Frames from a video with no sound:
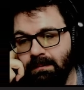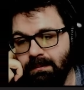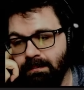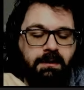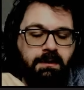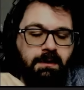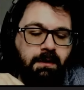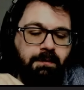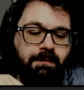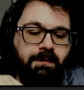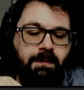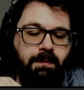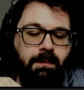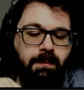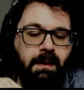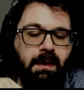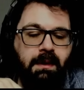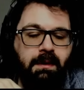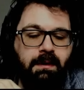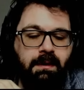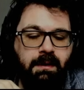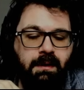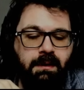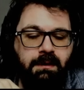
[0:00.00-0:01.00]
It's tough to
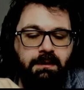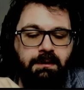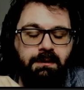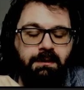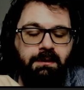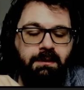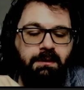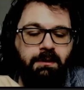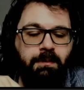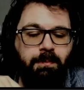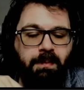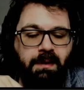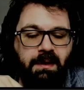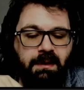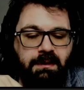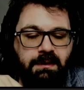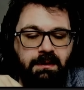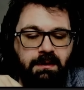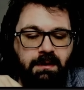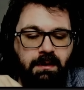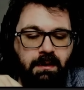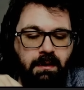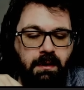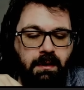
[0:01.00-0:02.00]
rank things just
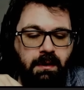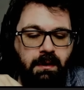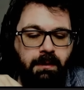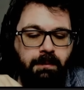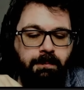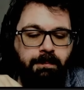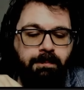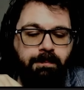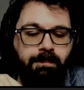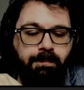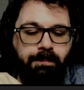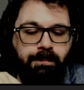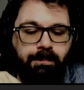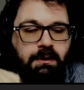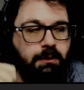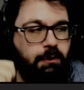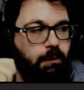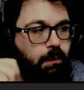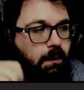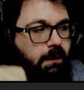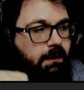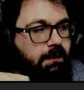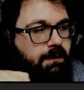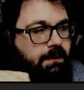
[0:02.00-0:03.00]
based on
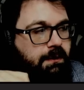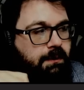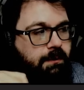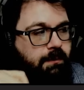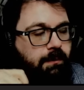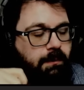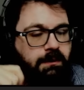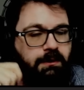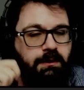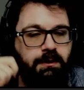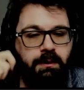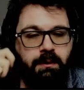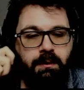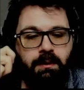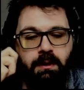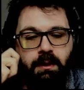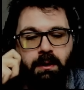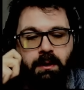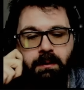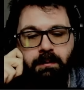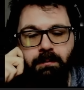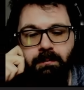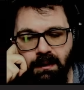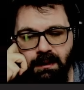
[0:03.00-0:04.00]
situations in which they're
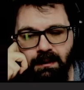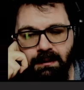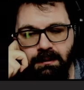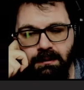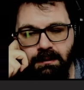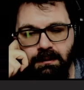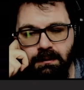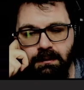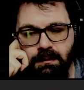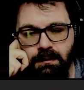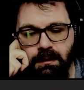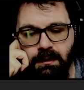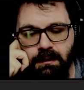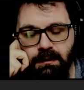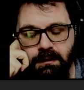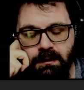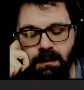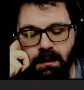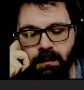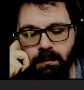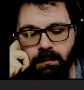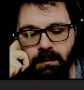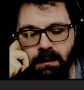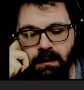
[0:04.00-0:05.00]
good, but that's
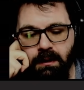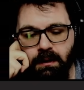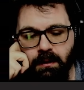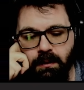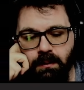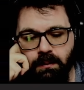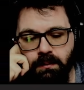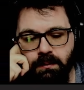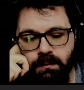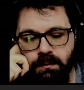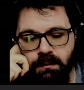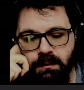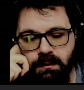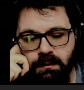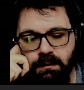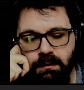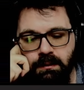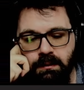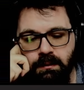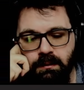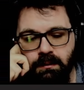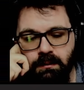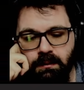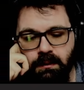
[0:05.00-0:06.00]
how it
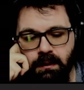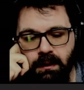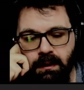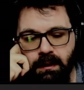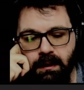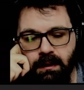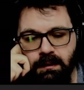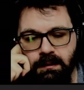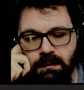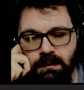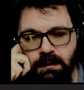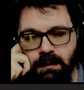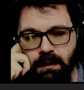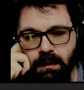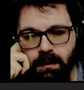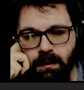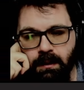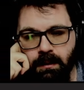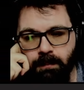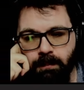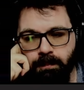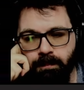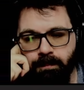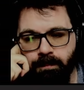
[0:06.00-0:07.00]
goes in
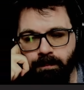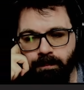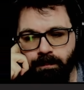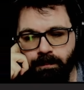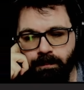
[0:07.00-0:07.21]
XCOM.